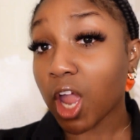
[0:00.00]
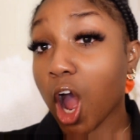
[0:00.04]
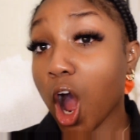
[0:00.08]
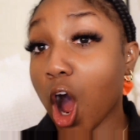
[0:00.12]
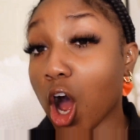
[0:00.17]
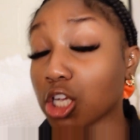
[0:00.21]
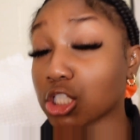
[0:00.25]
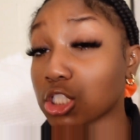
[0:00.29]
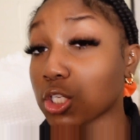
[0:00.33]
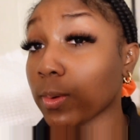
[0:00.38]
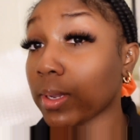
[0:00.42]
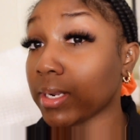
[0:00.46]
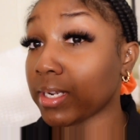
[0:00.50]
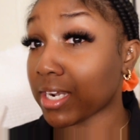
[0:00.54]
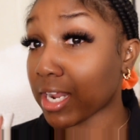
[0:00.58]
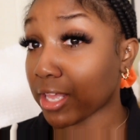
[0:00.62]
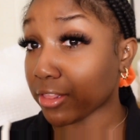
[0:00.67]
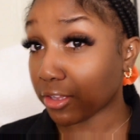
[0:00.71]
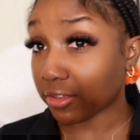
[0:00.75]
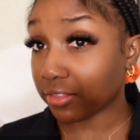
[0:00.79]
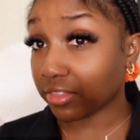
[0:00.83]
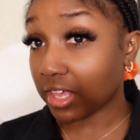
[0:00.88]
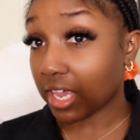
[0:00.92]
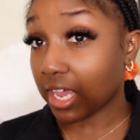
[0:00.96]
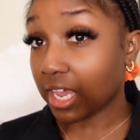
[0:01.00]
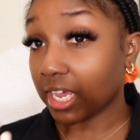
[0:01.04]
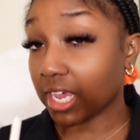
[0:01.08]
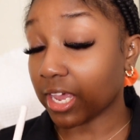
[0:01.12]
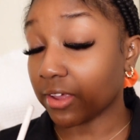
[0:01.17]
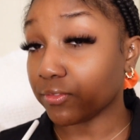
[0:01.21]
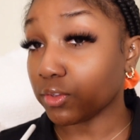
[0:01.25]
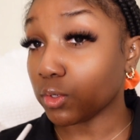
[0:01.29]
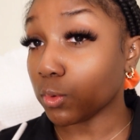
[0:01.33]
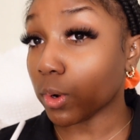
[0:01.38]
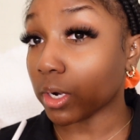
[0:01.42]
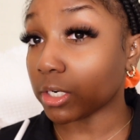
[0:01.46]
Also, another thing,
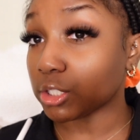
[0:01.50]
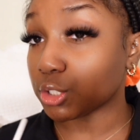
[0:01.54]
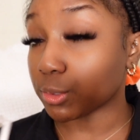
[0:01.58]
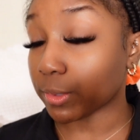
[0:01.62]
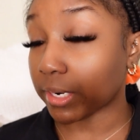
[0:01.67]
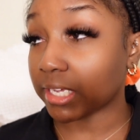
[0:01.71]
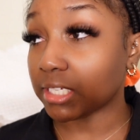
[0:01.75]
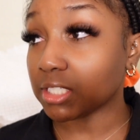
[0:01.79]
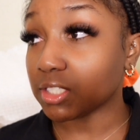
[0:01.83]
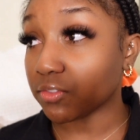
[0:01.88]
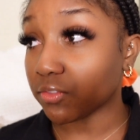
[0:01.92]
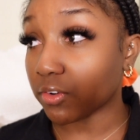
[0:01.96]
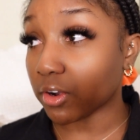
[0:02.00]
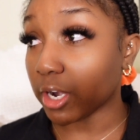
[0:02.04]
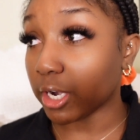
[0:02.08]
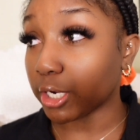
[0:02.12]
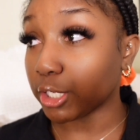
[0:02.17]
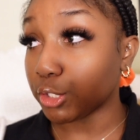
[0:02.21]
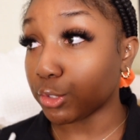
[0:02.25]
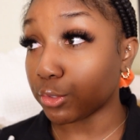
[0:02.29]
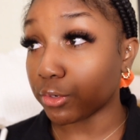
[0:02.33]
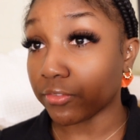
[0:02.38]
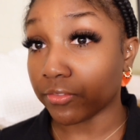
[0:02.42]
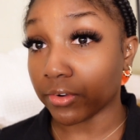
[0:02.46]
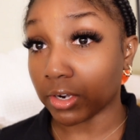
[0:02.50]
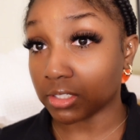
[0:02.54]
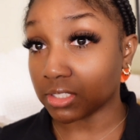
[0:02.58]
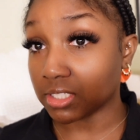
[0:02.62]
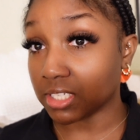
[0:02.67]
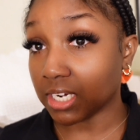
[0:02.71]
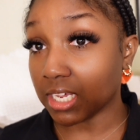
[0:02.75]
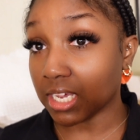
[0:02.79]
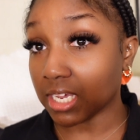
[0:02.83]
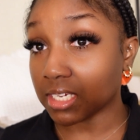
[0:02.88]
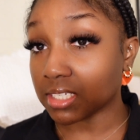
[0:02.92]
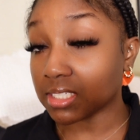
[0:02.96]
if you are transferring
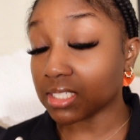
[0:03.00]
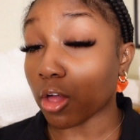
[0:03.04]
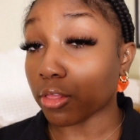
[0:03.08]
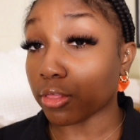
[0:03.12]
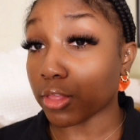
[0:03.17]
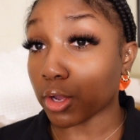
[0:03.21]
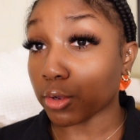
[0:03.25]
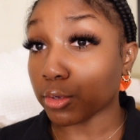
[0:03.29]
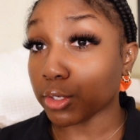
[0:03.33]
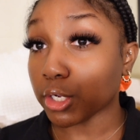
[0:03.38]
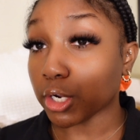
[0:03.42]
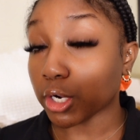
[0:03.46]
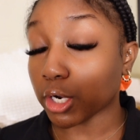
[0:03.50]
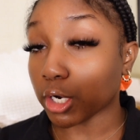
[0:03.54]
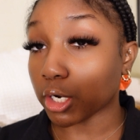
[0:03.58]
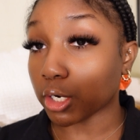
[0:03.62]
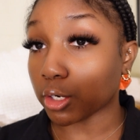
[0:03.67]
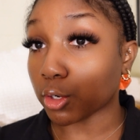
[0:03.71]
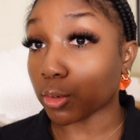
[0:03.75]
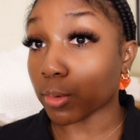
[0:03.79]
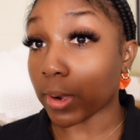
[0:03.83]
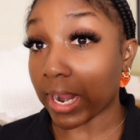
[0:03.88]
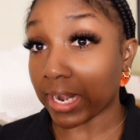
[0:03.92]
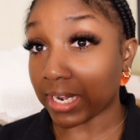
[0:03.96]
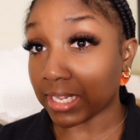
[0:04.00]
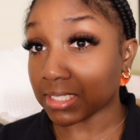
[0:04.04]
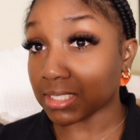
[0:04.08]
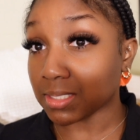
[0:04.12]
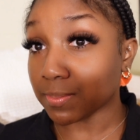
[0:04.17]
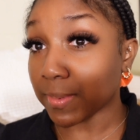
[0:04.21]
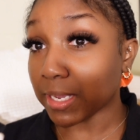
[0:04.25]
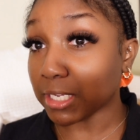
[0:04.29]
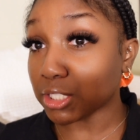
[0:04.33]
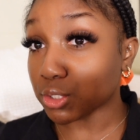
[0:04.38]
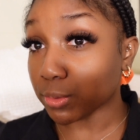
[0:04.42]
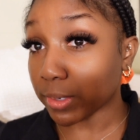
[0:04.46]
universities, although your credits
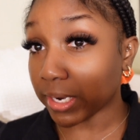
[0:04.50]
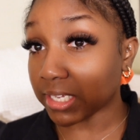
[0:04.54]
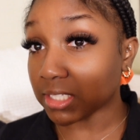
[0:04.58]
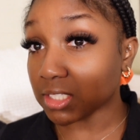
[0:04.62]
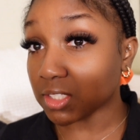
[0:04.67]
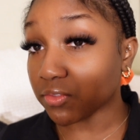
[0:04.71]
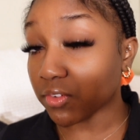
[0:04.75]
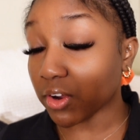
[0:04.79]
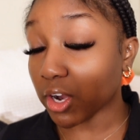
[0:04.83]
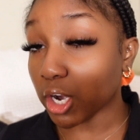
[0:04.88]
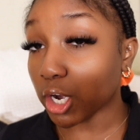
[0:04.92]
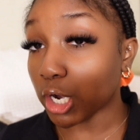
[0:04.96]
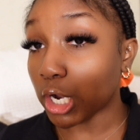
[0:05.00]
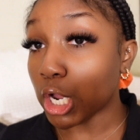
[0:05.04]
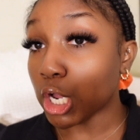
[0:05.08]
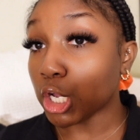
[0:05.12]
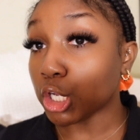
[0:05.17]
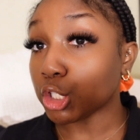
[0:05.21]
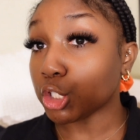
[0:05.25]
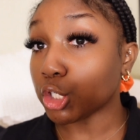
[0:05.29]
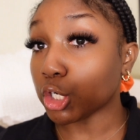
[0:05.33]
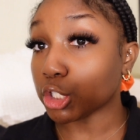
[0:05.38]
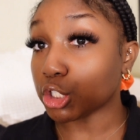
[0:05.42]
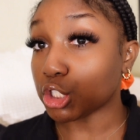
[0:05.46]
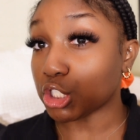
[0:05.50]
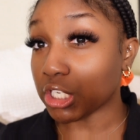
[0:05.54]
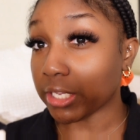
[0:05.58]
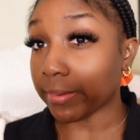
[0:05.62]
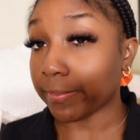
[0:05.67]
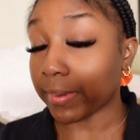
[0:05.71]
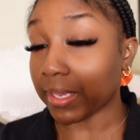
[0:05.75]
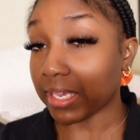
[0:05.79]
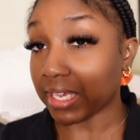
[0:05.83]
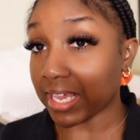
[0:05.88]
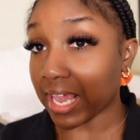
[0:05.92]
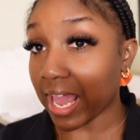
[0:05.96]
may transfer, your
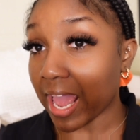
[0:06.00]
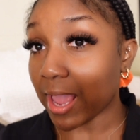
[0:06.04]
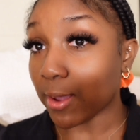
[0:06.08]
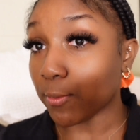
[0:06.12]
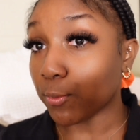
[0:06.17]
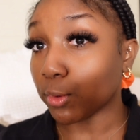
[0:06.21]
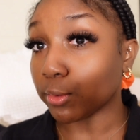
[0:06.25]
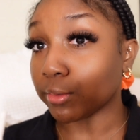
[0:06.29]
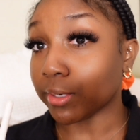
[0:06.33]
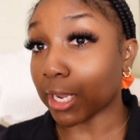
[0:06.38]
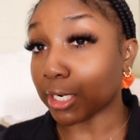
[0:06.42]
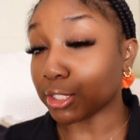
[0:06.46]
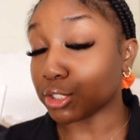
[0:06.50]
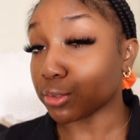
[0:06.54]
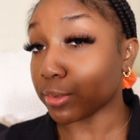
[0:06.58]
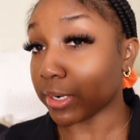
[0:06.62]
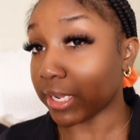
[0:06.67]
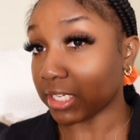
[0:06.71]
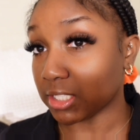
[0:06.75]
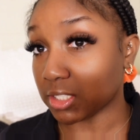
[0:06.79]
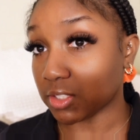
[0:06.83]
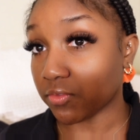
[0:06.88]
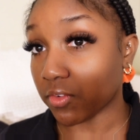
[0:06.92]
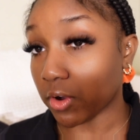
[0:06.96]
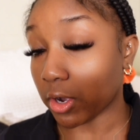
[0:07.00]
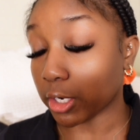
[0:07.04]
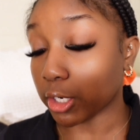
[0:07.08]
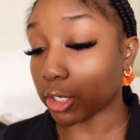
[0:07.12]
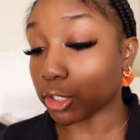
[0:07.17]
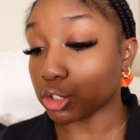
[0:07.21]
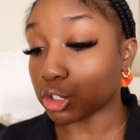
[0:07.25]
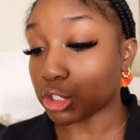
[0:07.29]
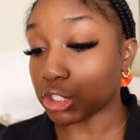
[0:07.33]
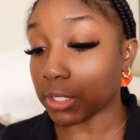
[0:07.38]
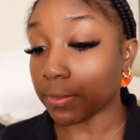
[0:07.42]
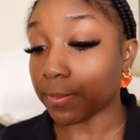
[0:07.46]
GPA will not transfer.
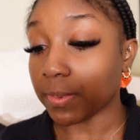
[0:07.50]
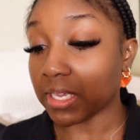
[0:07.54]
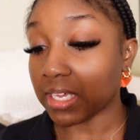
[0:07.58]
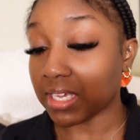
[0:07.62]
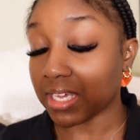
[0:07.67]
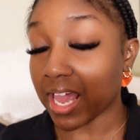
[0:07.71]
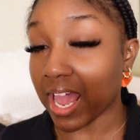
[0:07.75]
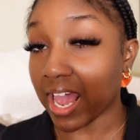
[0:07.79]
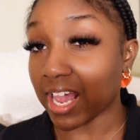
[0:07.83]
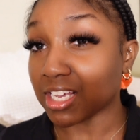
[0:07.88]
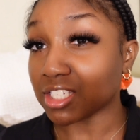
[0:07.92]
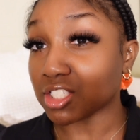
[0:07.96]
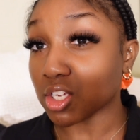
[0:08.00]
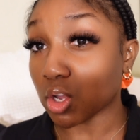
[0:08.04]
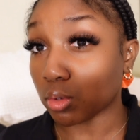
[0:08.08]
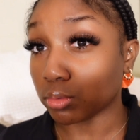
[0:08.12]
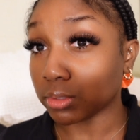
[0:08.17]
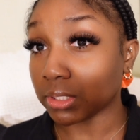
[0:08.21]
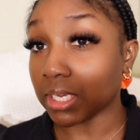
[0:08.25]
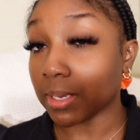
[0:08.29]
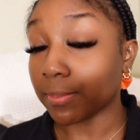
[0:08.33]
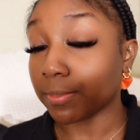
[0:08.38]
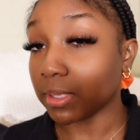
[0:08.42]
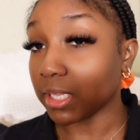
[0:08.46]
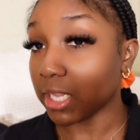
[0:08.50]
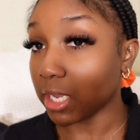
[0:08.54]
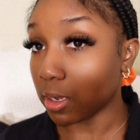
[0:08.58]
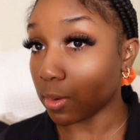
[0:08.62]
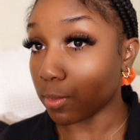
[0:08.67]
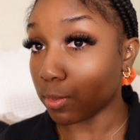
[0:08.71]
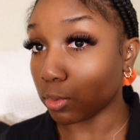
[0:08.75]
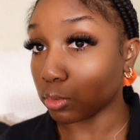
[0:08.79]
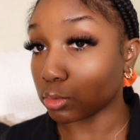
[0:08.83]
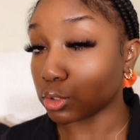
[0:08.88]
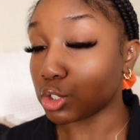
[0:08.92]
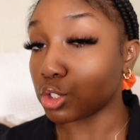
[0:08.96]
Your GPA is only
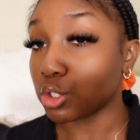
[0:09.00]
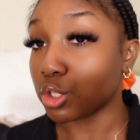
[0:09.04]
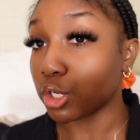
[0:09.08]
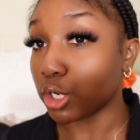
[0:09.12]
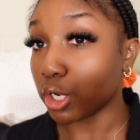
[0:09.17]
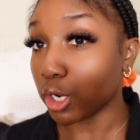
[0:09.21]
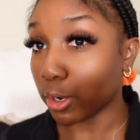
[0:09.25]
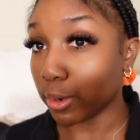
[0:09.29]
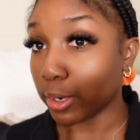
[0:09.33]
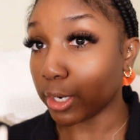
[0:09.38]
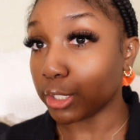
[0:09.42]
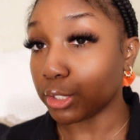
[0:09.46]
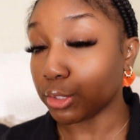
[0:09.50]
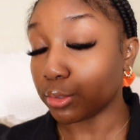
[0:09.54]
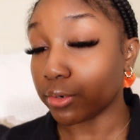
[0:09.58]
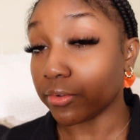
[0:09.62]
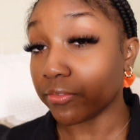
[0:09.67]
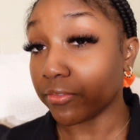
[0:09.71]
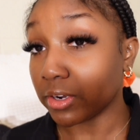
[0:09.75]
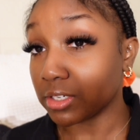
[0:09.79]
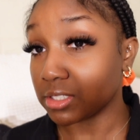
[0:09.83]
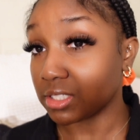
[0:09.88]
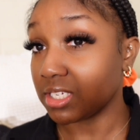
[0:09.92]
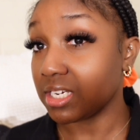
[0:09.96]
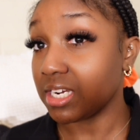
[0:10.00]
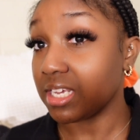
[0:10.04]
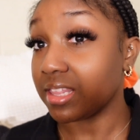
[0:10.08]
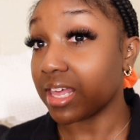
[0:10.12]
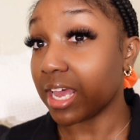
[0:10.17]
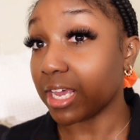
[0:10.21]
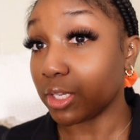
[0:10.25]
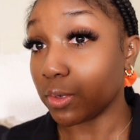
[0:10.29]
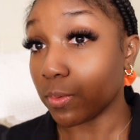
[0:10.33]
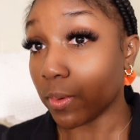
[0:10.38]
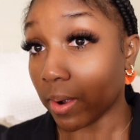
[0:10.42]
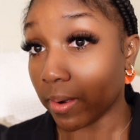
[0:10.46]
applicable to the current university
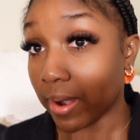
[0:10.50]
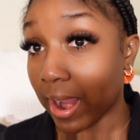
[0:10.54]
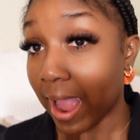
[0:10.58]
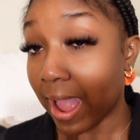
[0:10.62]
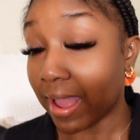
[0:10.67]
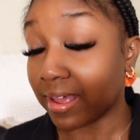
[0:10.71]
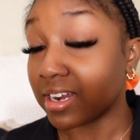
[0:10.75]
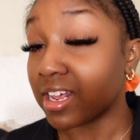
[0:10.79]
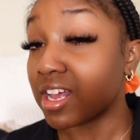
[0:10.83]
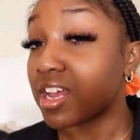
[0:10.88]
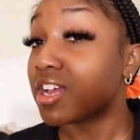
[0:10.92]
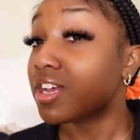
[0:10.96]
that you are at.